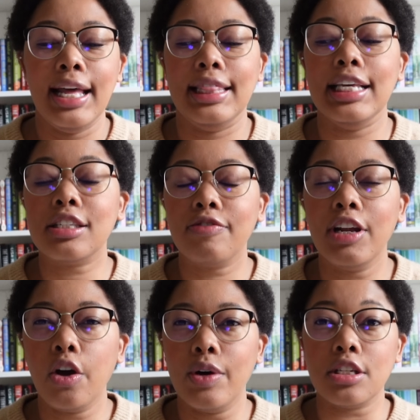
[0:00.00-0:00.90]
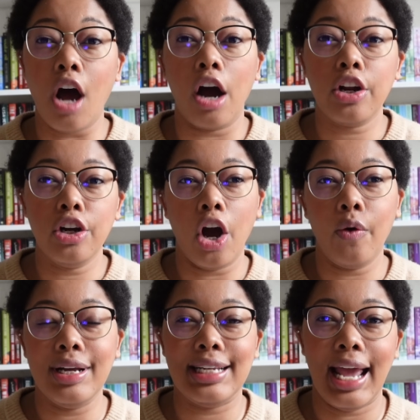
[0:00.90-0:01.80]
This video is not going to go
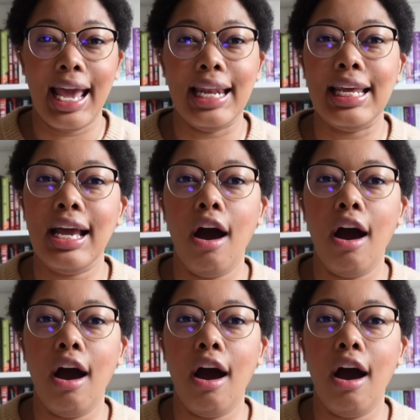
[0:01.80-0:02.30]
into any